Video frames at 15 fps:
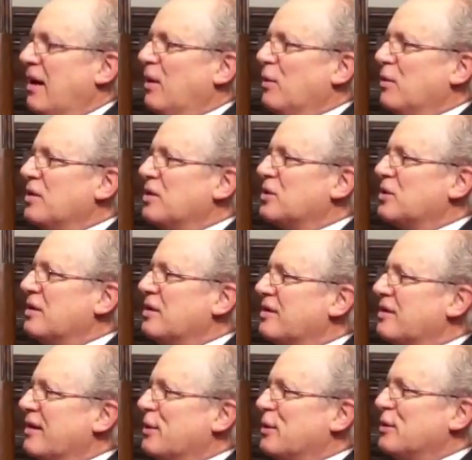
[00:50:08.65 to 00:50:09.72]
I wish
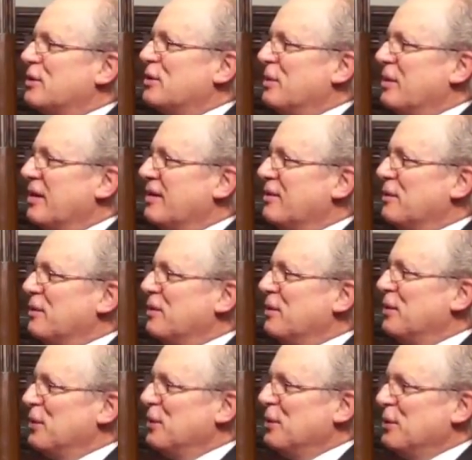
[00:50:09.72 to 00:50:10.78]
that I could spend
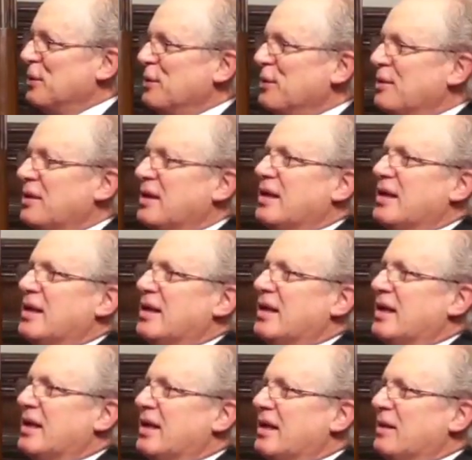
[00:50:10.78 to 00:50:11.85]
with you
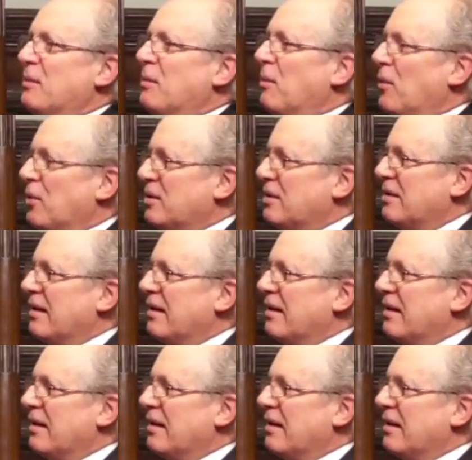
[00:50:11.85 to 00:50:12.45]
more